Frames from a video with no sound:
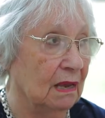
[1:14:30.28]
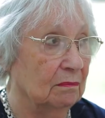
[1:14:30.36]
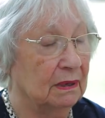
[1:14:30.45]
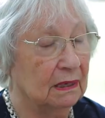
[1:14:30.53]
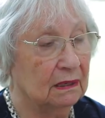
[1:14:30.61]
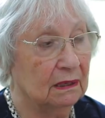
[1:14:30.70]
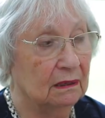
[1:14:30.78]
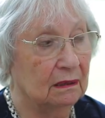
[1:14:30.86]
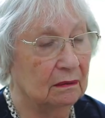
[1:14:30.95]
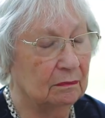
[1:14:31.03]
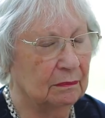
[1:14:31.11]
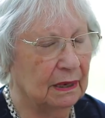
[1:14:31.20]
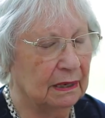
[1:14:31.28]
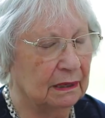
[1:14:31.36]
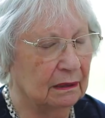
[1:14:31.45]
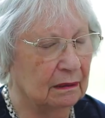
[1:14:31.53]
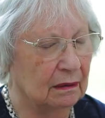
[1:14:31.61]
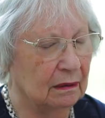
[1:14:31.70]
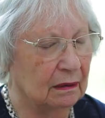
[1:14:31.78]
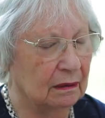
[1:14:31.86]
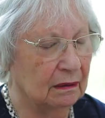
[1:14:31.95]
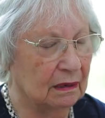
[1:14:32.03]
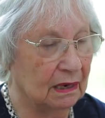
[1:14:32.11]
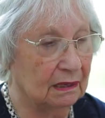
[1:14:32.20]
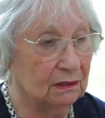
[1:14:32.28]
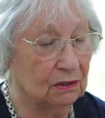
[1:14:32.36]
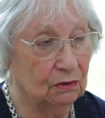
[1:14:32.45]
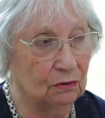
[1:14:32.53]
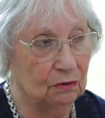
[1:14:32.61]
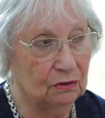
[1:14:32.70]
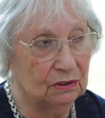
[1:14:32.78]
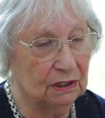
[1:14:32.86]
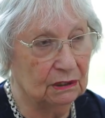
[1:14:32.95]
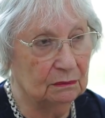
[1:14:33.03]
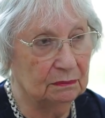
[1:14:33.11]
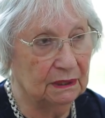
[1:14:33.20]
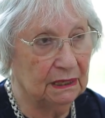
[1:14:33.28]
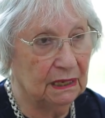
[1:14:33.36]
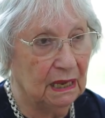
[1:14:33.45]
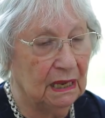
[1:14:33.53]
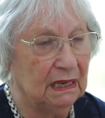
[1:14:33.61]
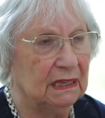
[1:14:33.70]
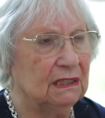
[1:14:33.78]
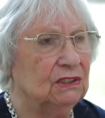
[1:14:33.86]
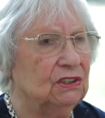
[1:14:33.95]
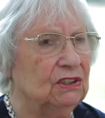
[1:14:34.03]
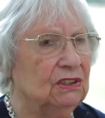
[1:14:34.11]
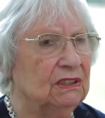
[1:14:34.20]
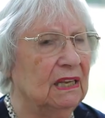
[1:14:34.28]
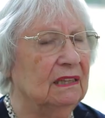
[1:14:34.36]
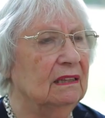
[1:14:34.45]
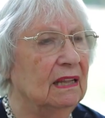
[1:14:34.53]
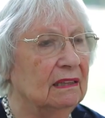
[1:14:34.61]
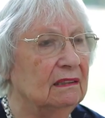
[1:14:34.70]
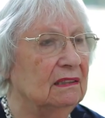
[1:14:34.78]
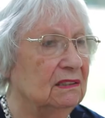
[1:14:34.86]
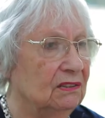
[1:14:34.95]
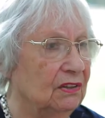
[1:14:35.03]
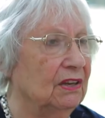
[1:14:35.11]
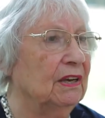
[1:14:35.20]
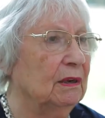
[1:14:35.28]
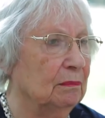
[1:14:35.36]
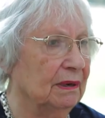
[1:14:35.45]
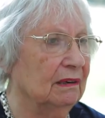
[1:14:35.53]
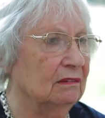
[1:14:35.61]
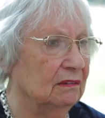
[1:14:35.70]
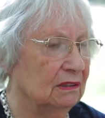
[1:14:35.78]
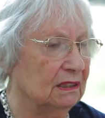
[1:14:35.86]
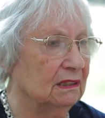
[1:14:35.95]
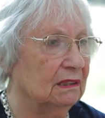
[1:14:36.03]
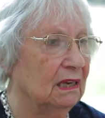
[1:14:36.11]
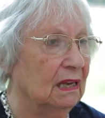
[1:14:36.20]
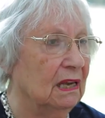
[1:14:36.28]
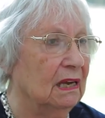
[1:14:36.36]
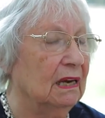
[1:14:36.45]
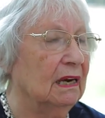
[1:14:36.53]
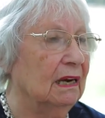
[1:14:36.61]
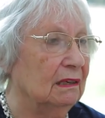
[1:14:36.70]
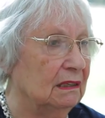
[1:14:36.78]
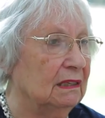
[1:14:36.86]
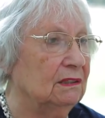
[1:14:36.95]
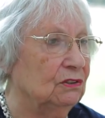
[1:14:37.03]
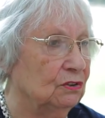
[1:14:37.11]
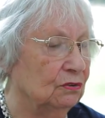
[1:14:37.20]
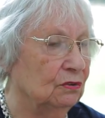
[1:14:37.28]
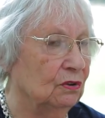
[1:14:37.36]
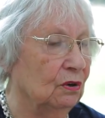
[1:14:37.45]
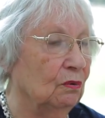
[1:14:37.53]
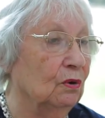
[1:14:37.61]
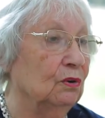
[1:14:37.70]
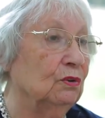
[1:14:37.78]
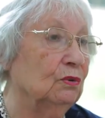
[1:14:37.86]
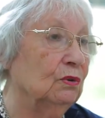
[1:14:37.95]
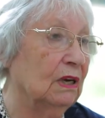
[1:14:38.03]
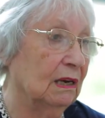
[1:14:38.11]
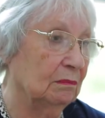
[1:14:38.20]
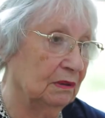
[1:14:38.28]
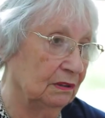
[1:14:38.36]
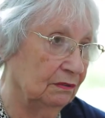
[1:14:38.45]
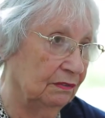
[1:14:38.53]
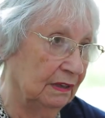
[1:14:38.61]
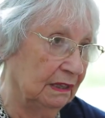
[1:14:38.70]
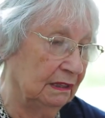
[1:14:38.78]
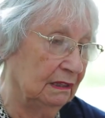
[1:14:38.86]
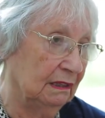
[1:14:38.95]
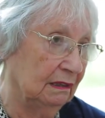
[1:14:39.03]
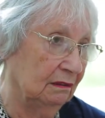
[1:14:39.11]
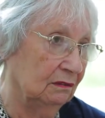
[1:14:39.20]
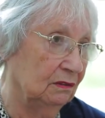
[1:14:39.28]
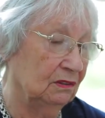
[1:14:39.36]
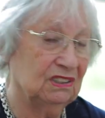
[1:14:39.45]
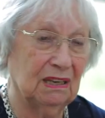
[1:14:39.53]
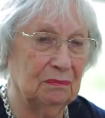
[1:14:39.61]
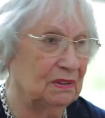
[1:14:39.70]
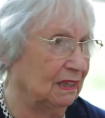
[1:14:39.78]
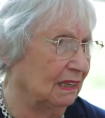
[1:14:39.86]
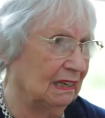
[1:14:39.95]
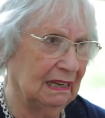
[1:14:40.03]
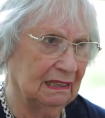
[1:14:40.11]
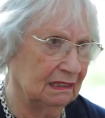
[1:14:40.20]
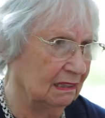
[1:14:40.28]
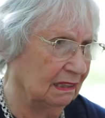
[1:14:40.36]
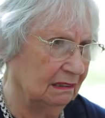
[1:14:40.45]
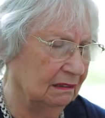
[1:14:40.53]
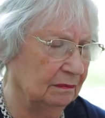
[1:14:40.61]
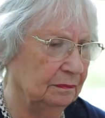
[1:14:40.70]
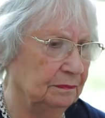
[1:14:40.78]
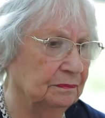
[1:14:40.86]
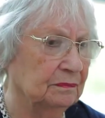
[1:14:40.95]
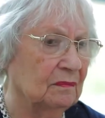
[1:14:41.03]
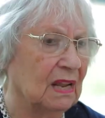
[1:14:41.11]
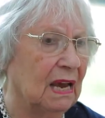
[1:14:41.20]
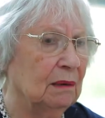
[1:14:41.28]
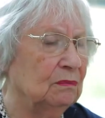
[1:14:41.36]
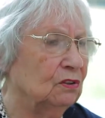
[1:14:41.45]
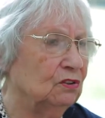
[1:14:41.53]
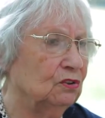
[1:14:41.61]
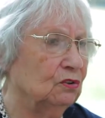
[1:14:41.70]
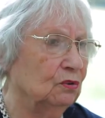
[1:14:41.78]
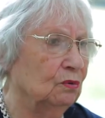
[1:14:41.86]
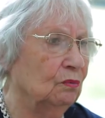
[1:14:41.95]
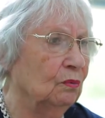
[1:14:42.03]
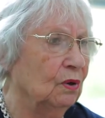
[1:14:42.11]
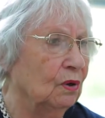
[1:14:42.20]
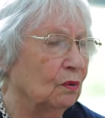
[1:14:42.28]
My guardian looked at me, and she said, let her think about it. I'll let you know, or you come and find out. Something like that. I'm not sure